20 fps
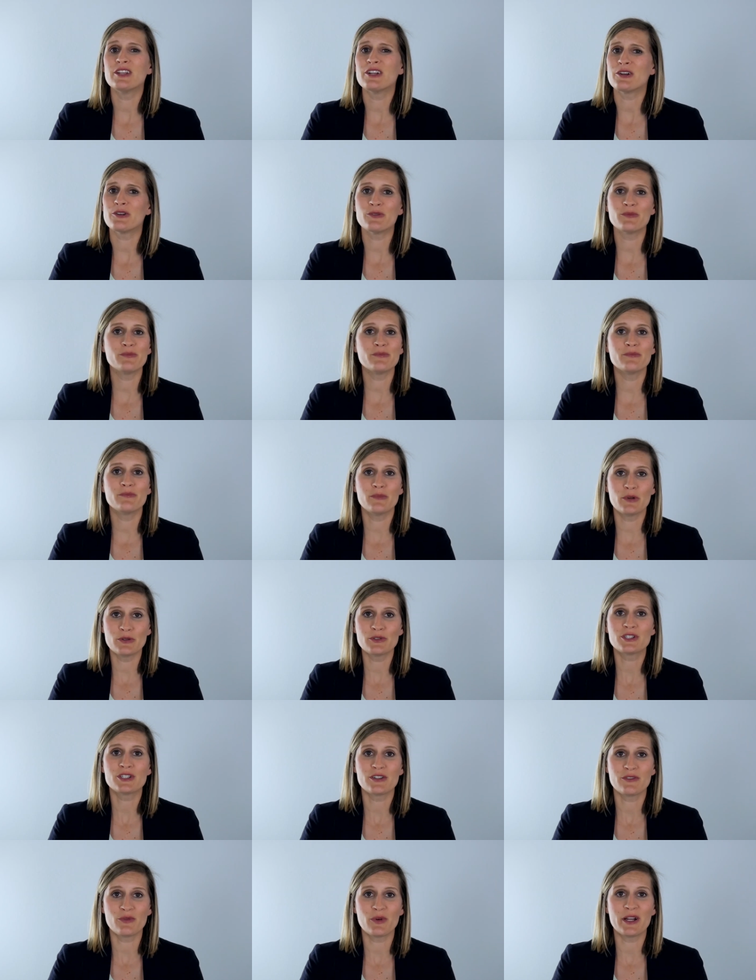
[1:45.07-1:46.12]
You know,
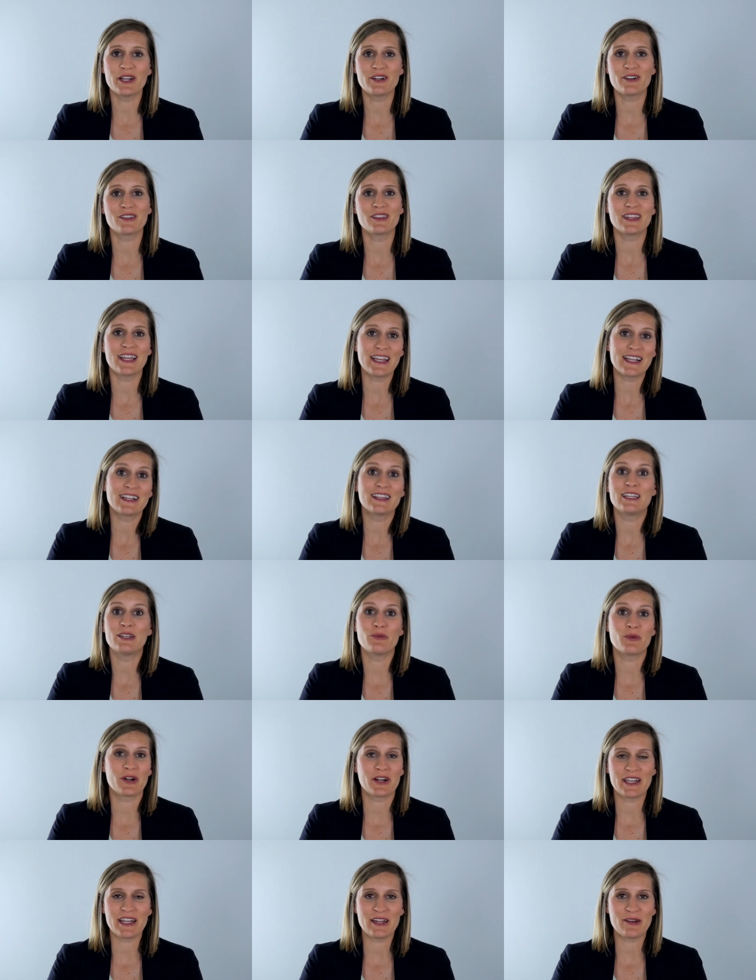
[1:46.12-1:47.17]
most of what you're likely
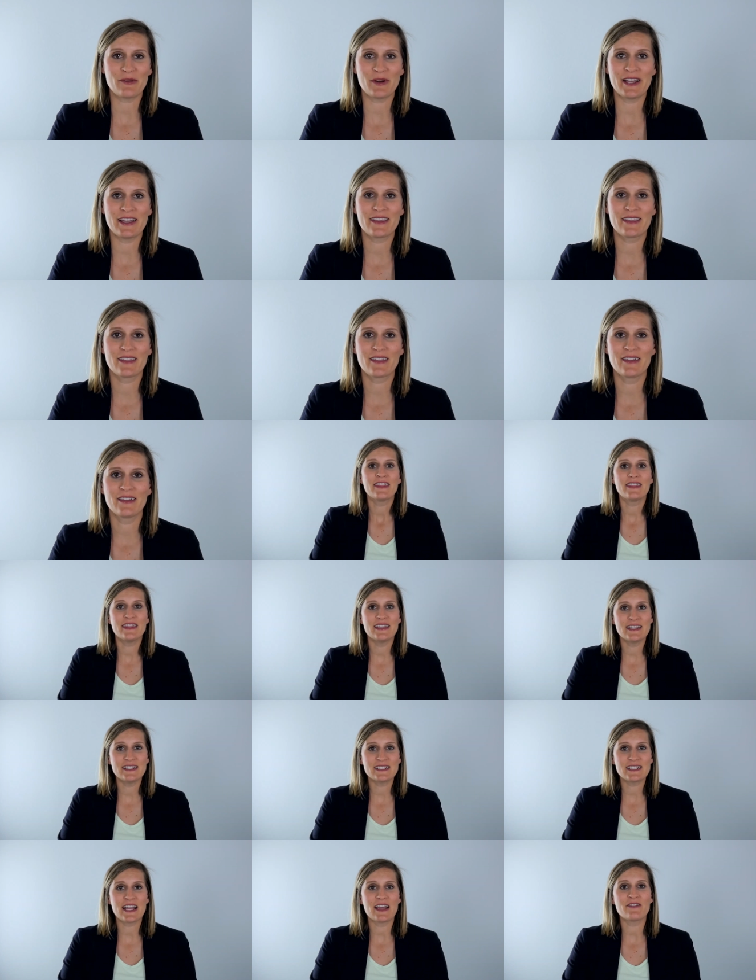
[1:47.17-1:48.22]
working with.
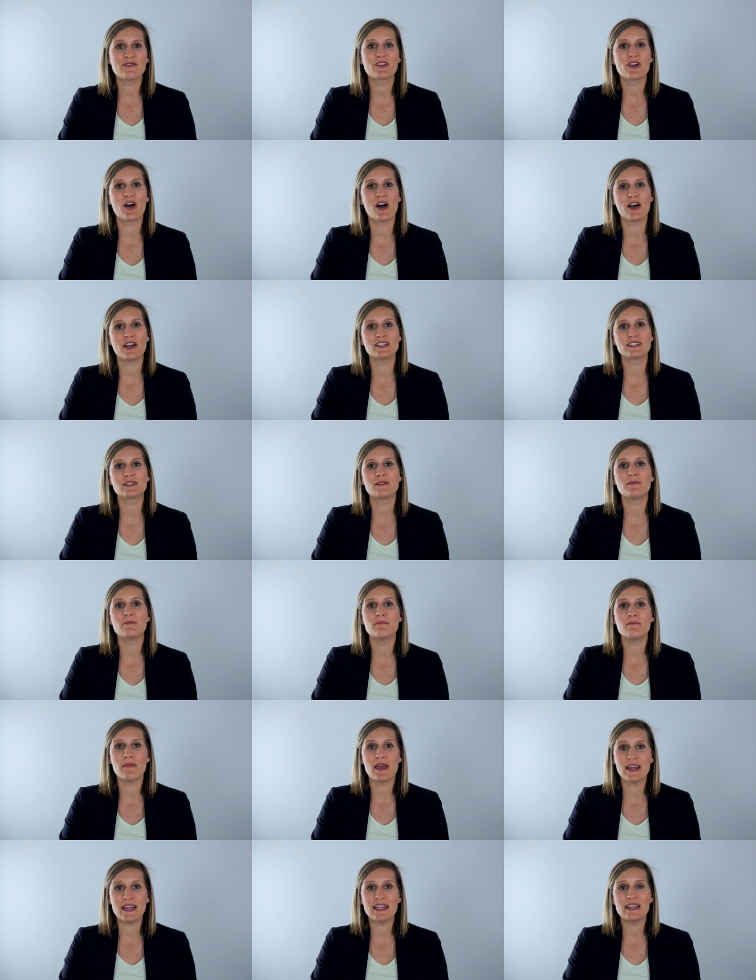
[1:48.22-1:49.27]
These have caused
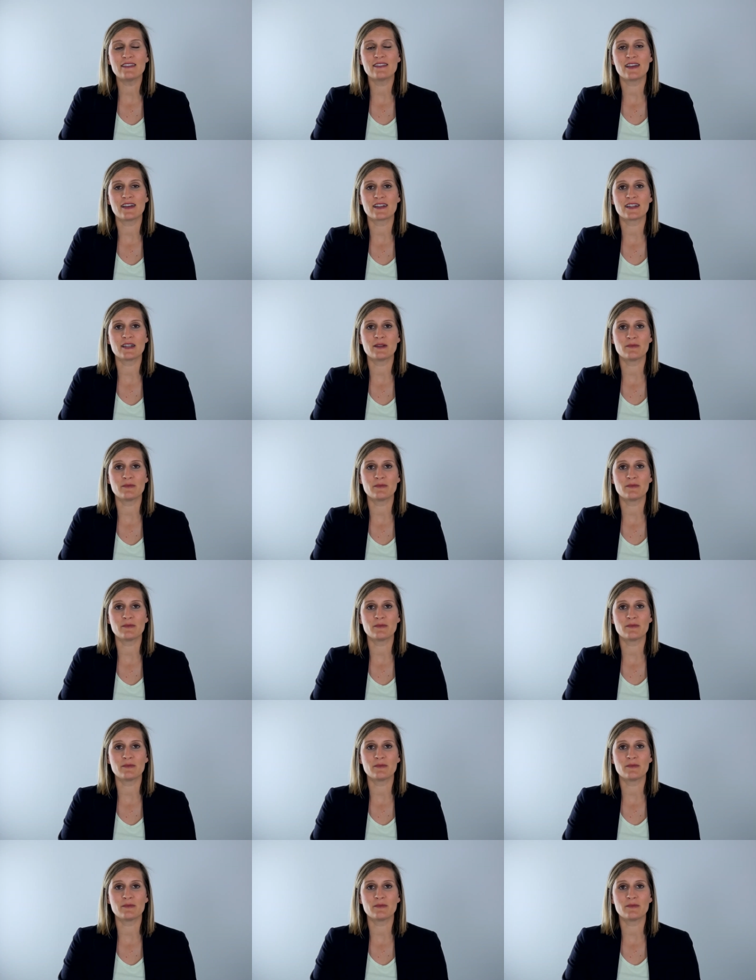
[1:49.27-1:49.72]
many lung